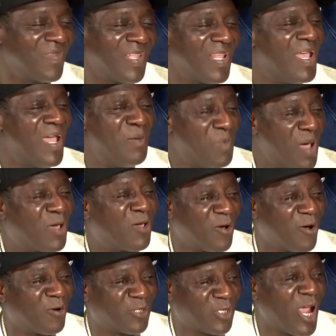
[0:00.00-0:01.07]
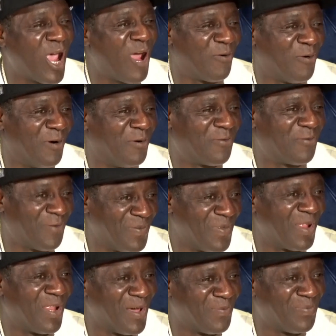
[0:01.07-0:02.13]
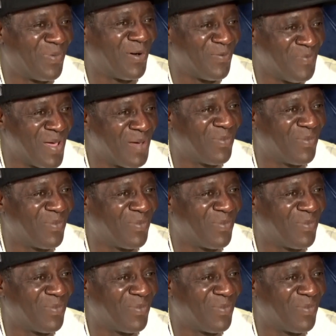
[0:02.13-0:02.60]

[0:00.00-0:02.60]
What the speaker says: my girl Charo from the Love Boat. Remember the